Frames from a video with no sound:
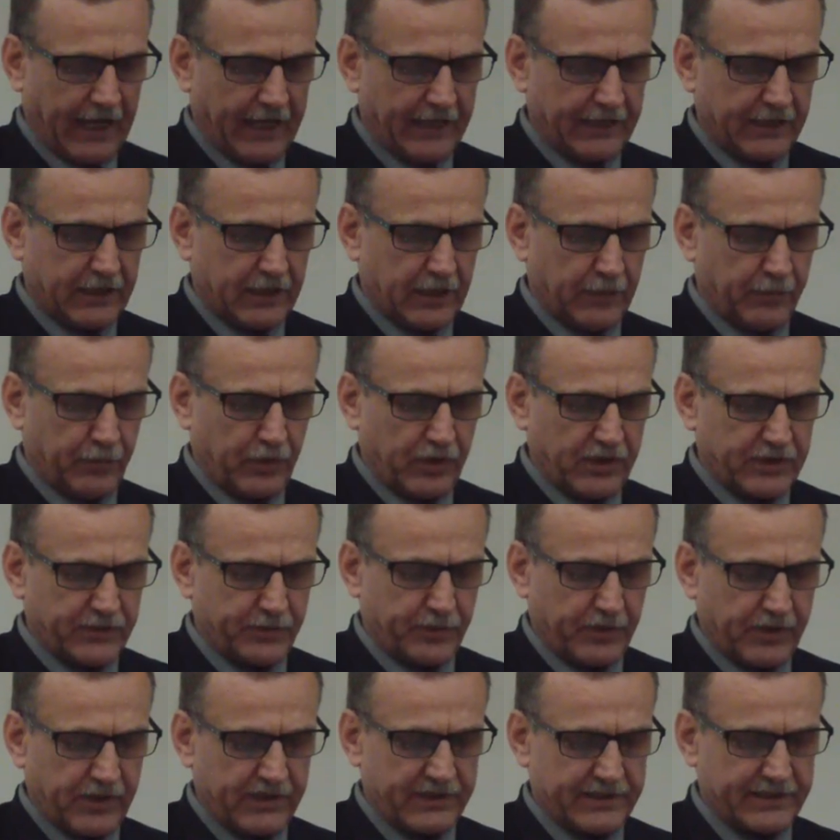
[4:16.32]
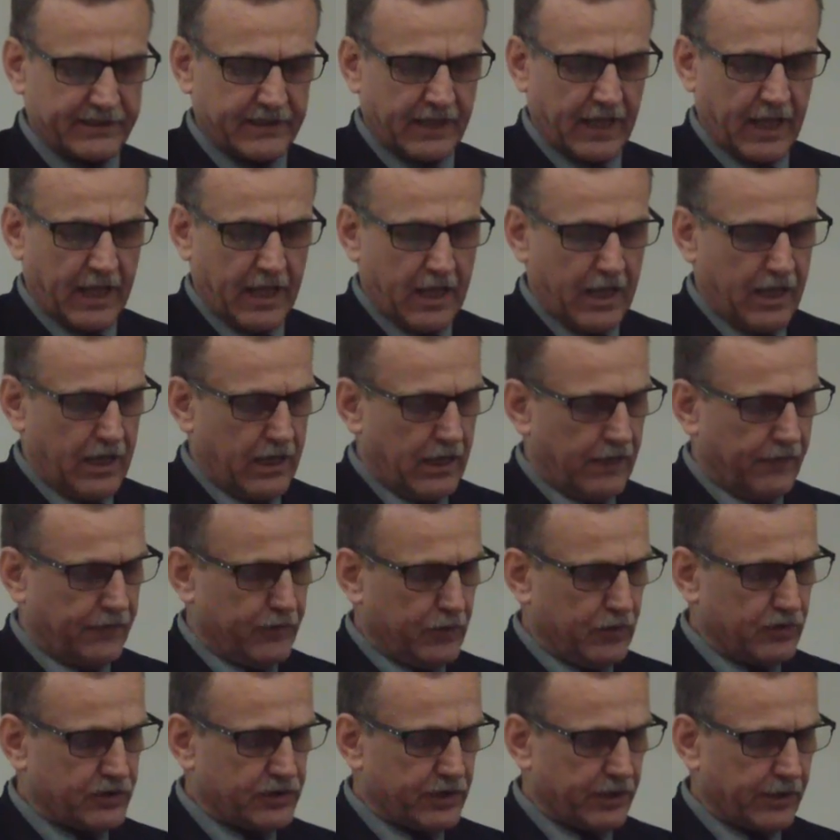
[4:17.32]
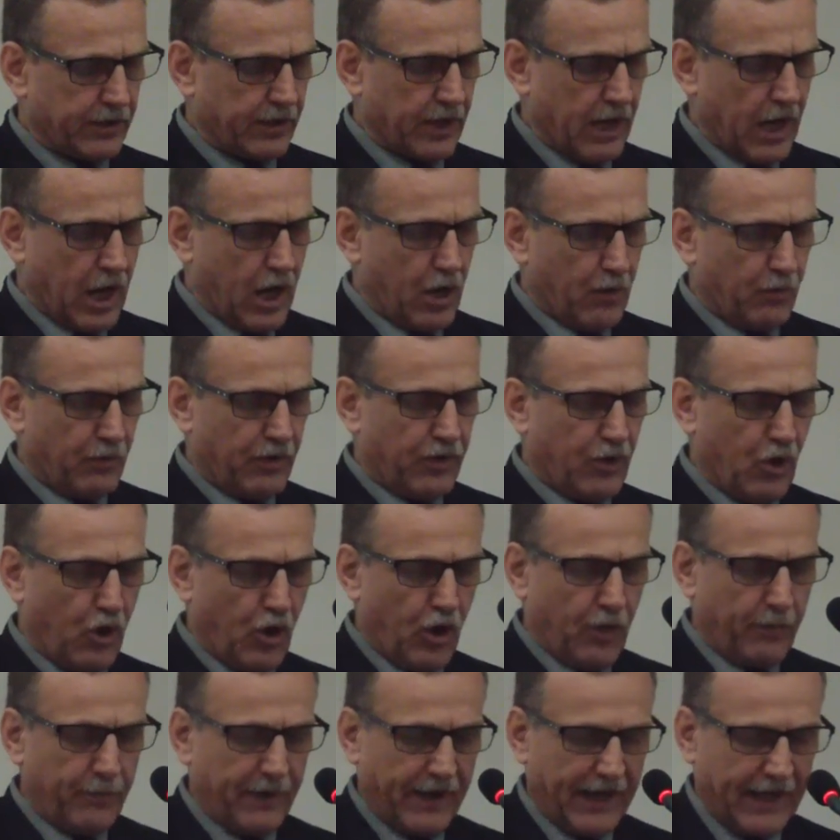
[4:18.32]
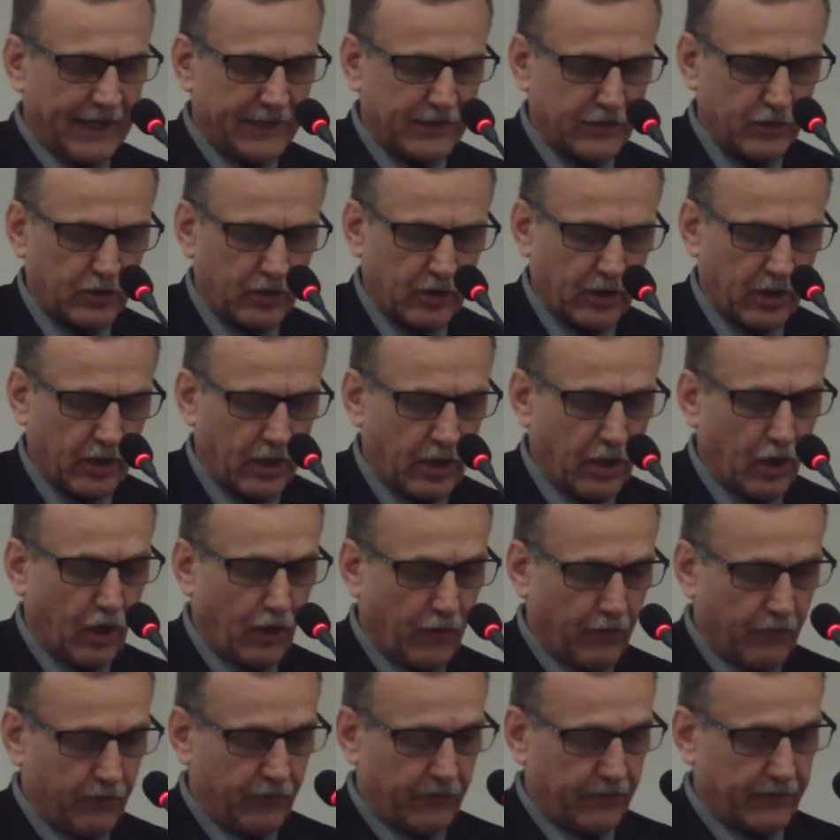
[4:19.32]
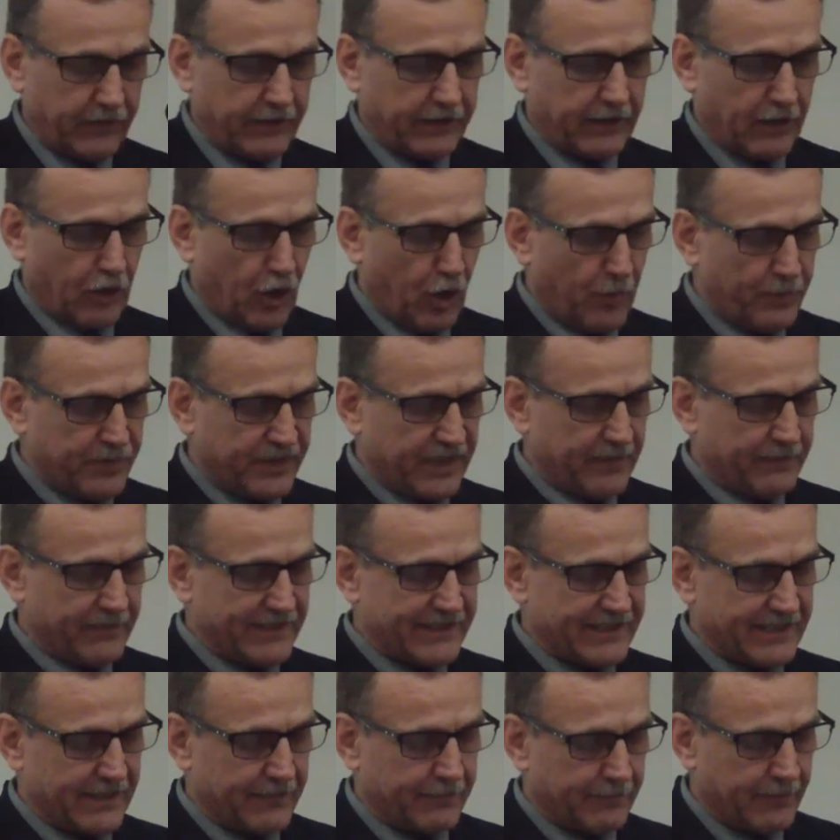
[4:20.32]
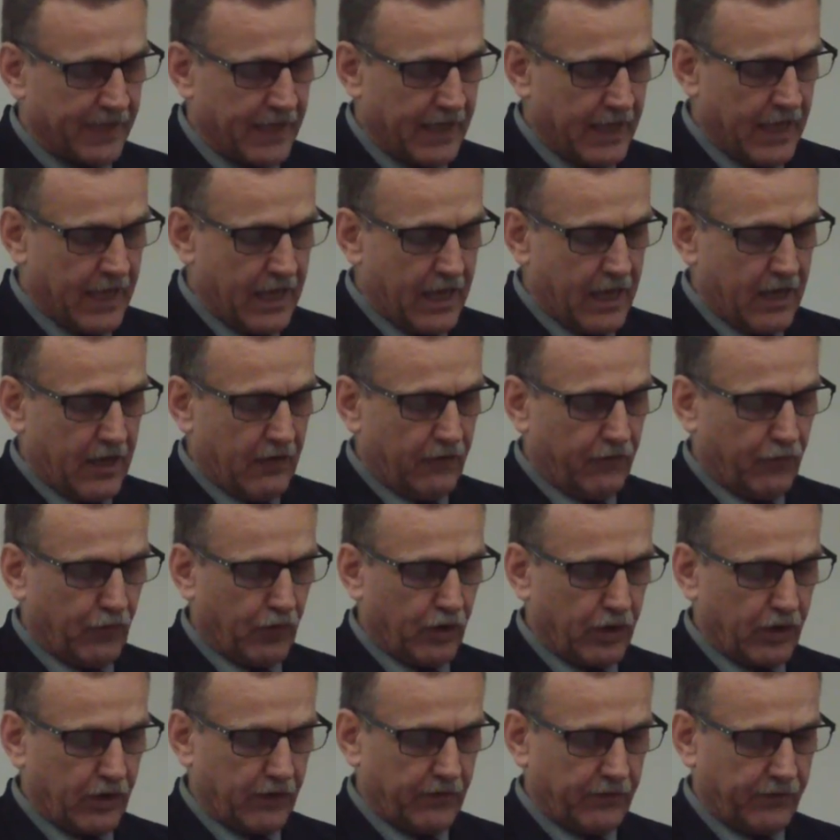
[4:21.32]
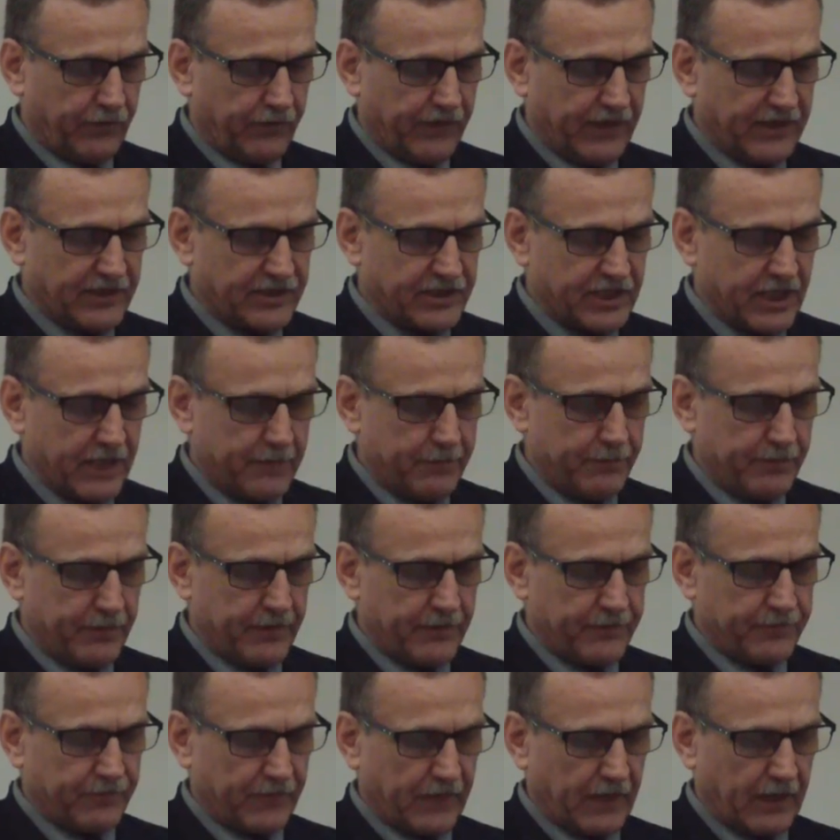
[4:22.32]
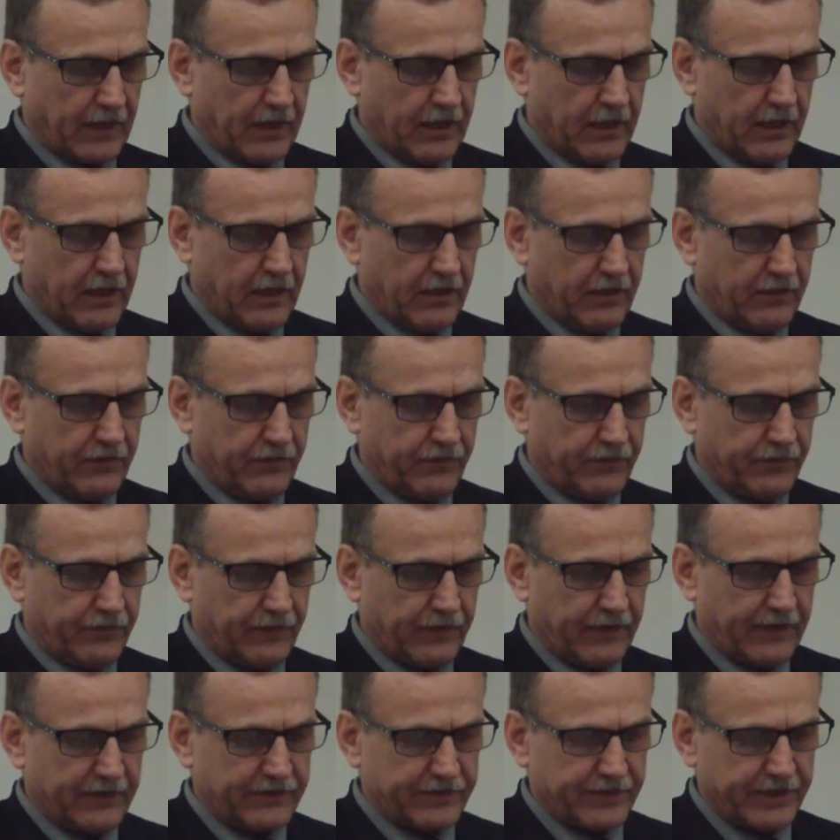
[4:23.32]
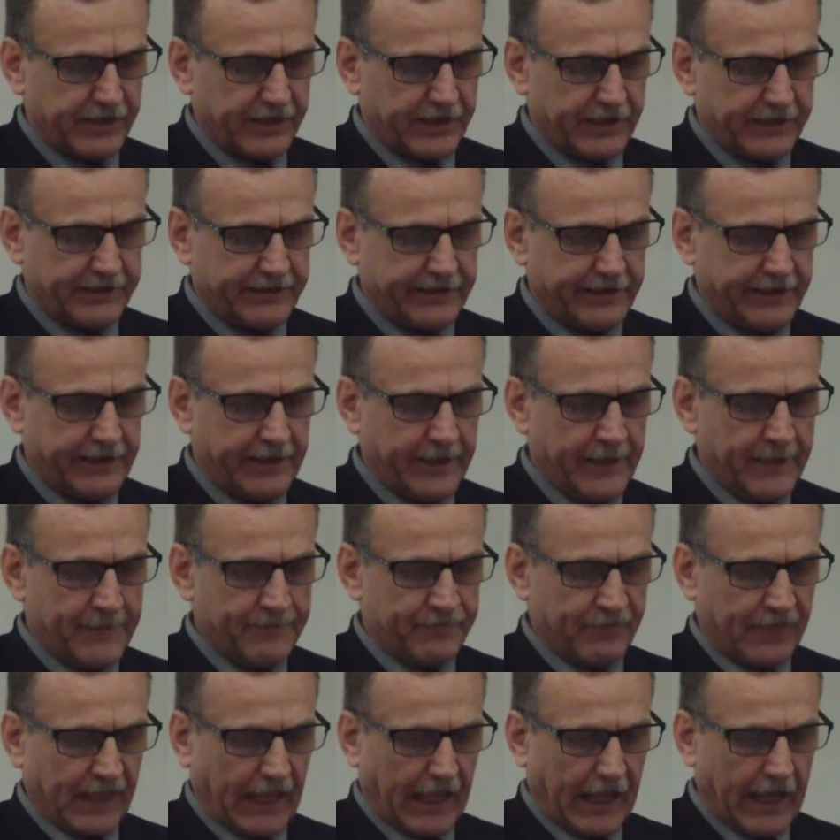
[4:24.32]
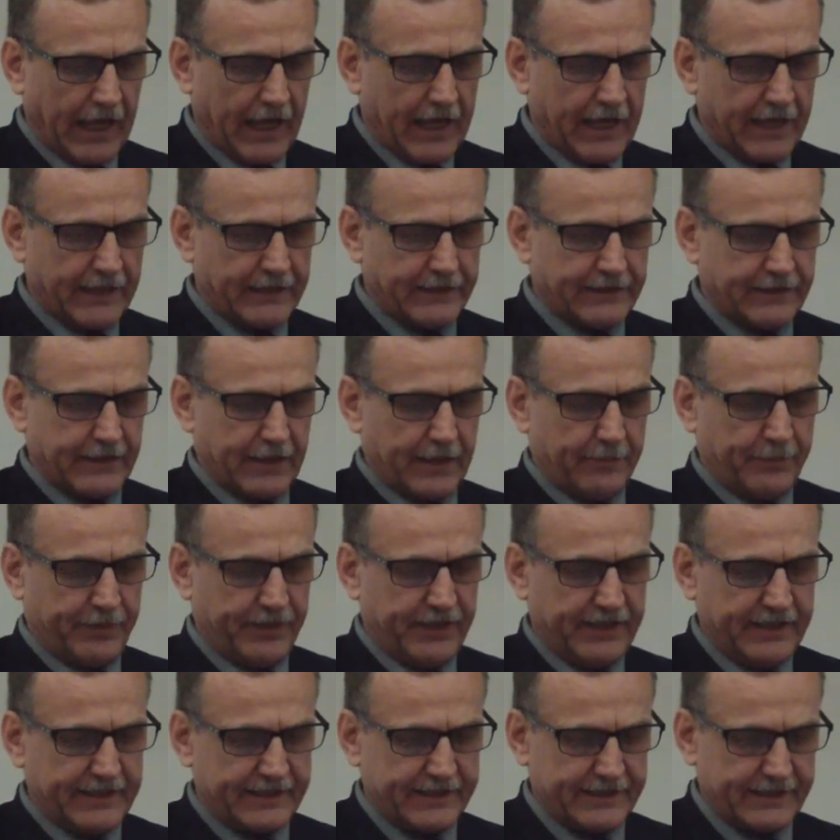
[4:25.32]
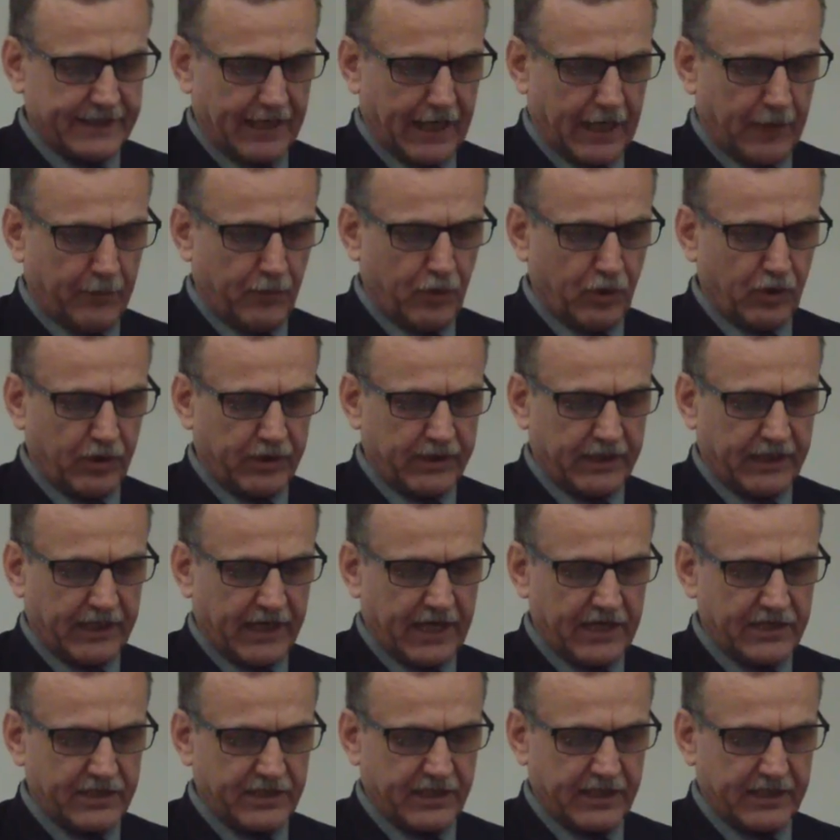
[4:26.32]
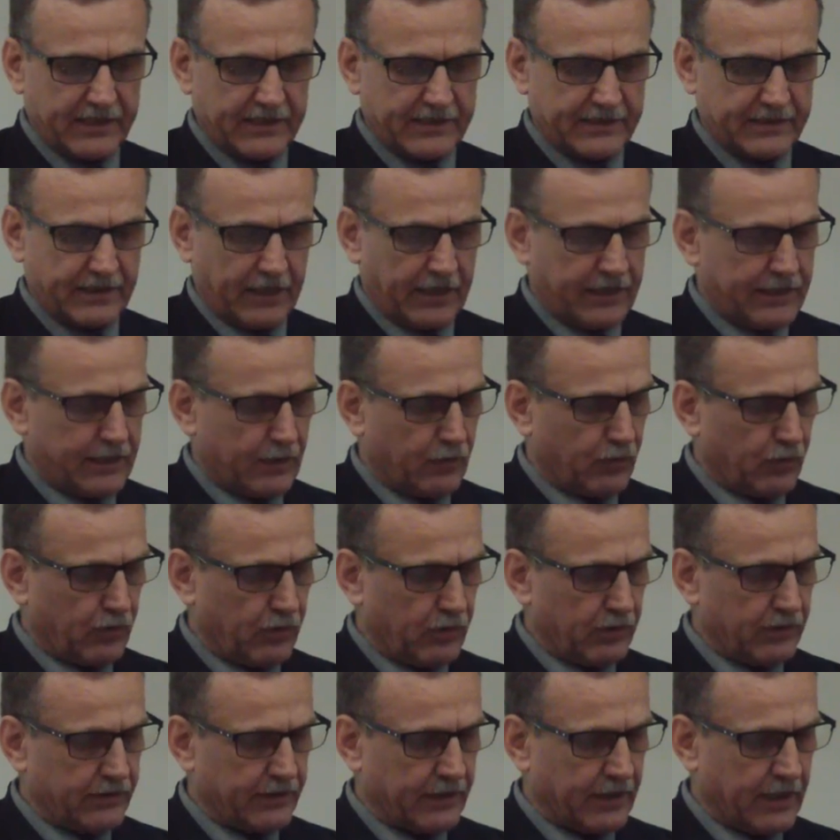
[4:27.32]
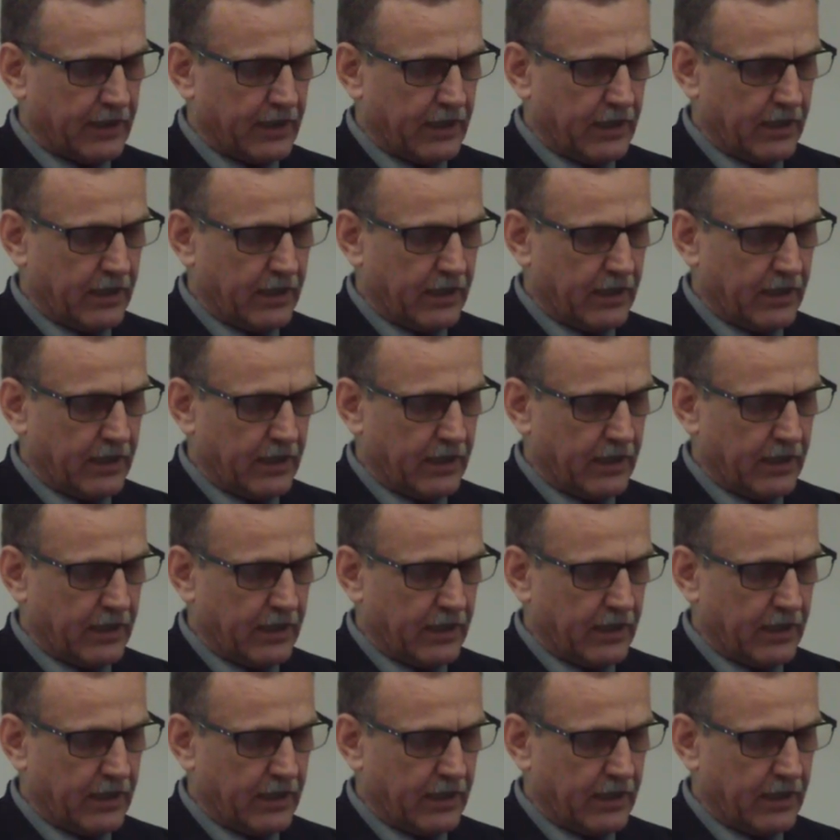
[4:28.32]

and prosperous future with hope and optimism for friendship, fraternity, and peace among the nations in the world,